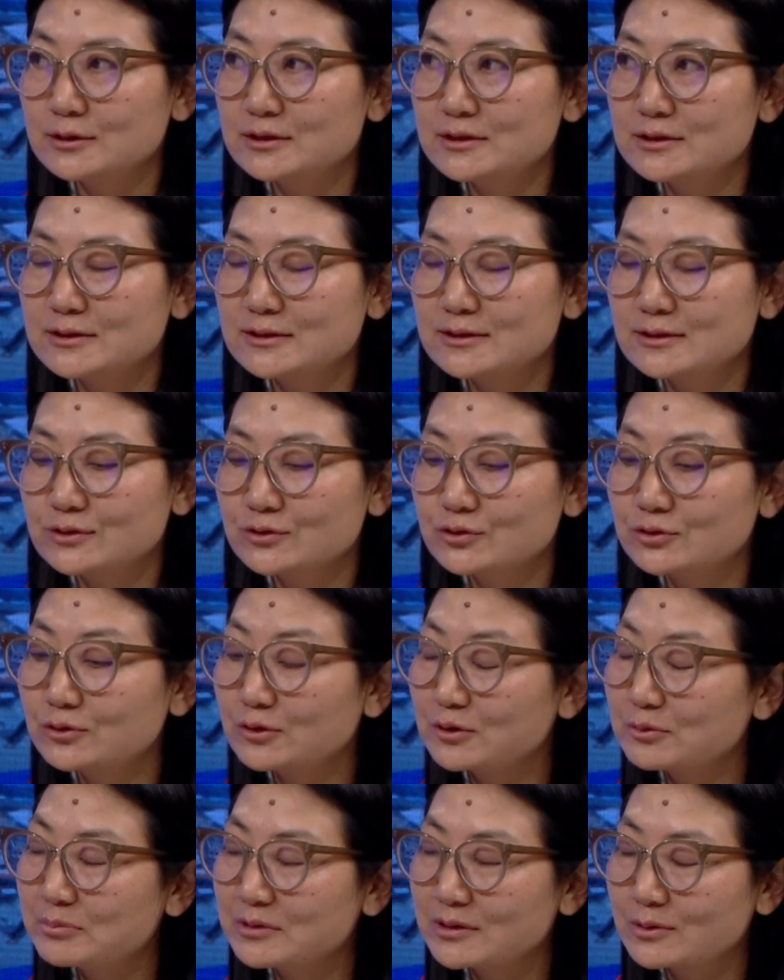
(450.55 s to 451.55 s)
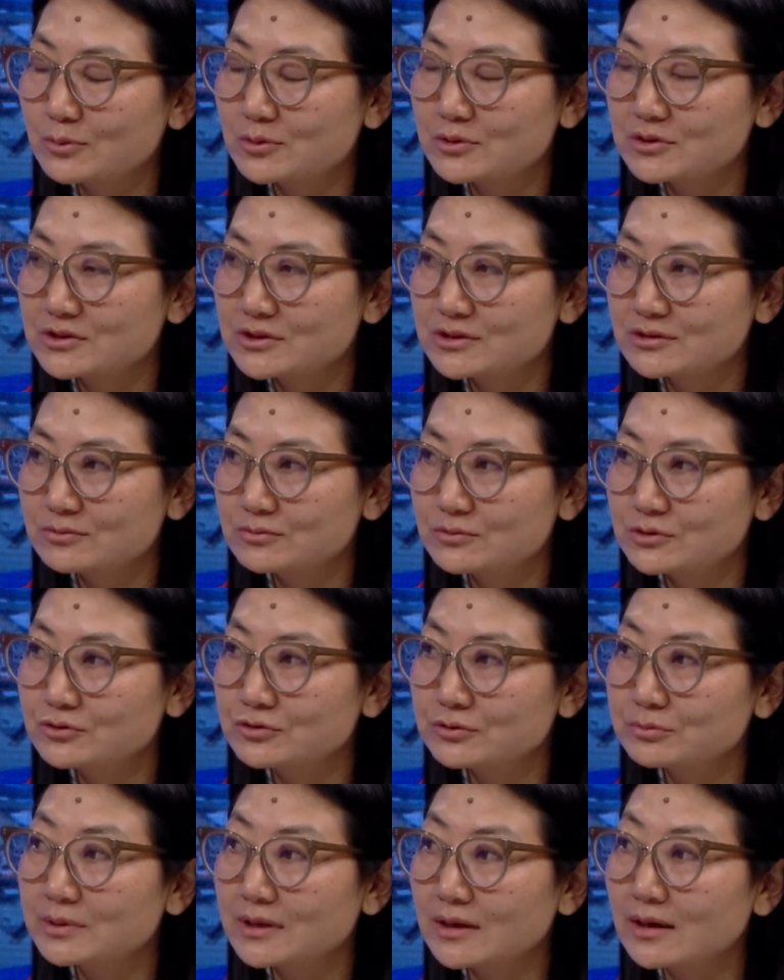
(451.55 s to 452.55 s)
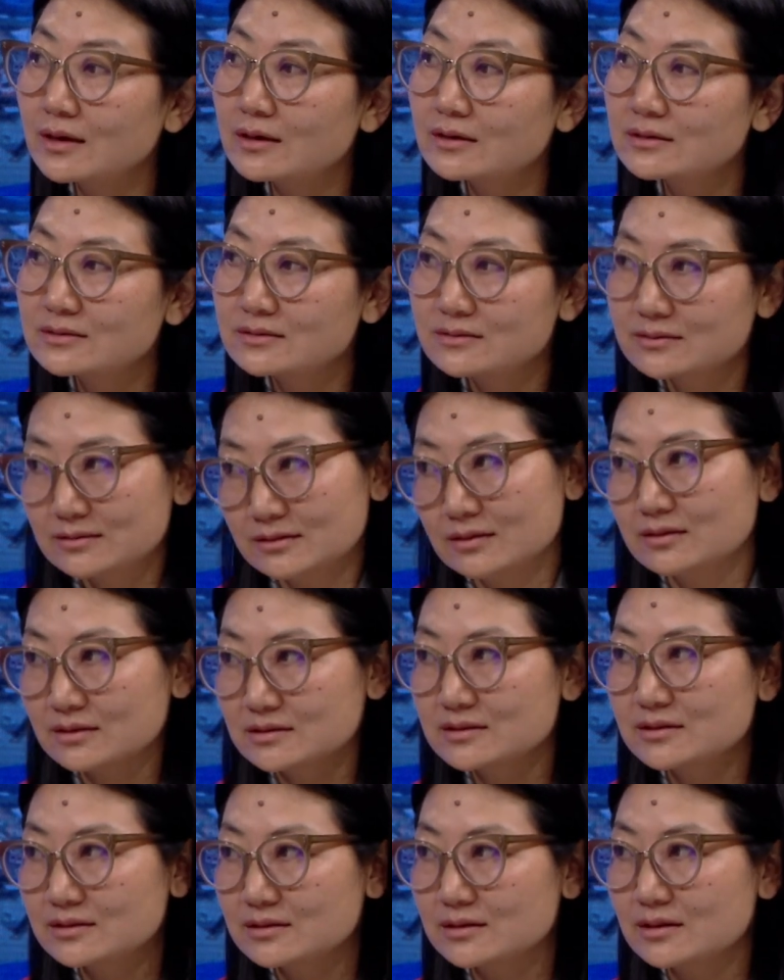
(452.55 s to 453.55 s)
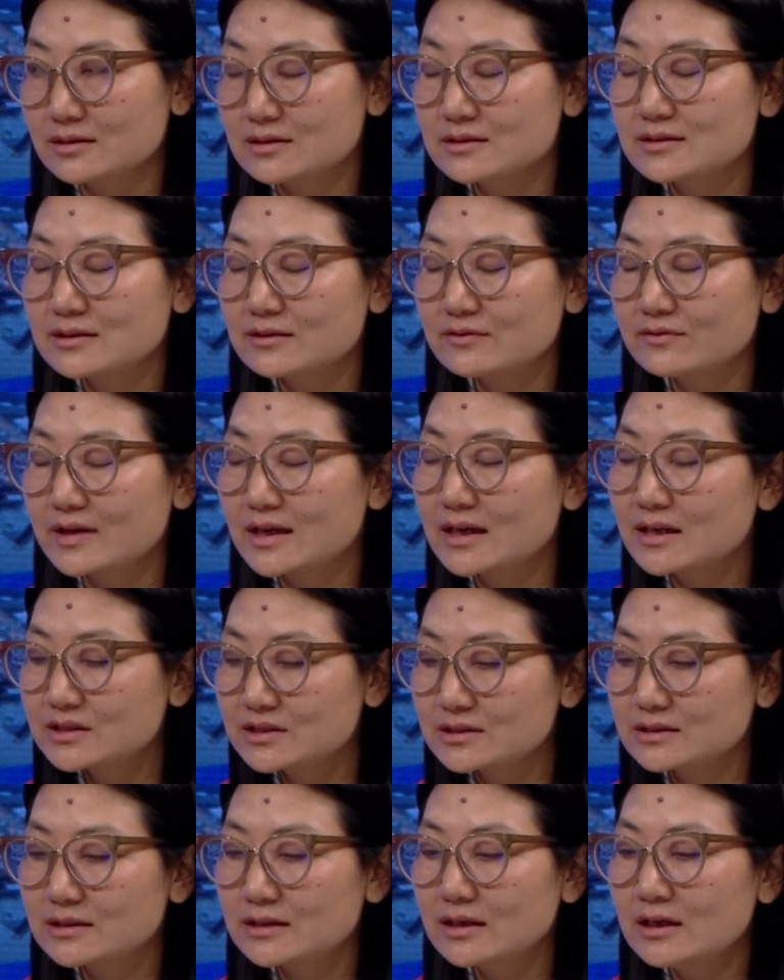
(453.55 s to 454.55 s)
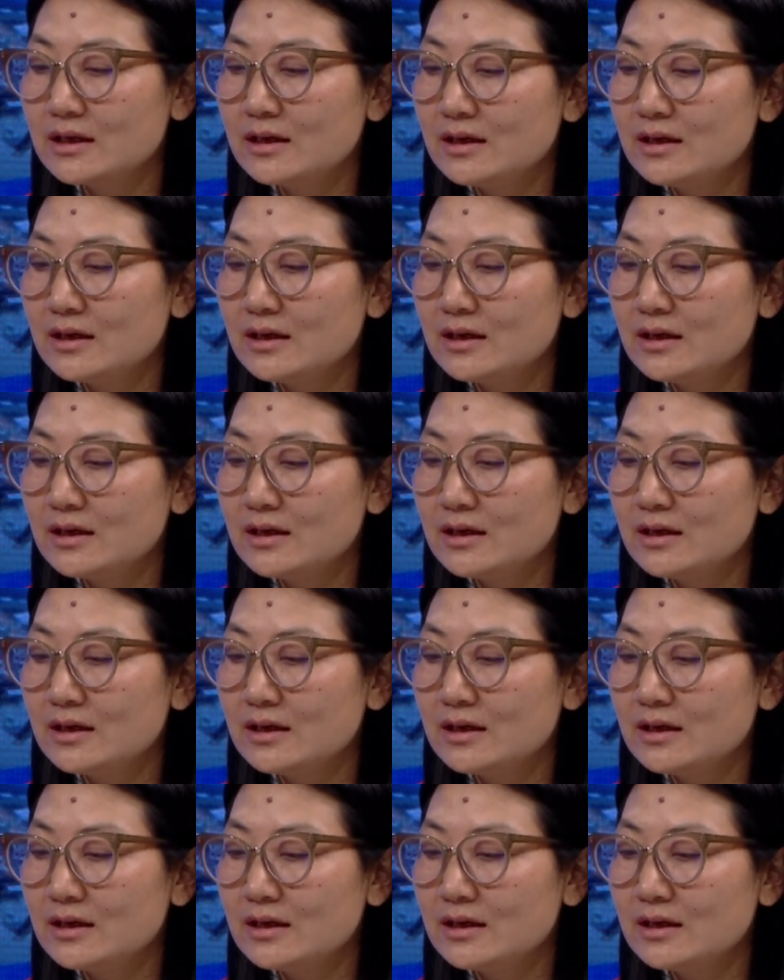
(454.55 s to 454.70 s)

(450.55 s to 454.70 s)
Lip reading: this should not be a question we should be asking ourselves actually.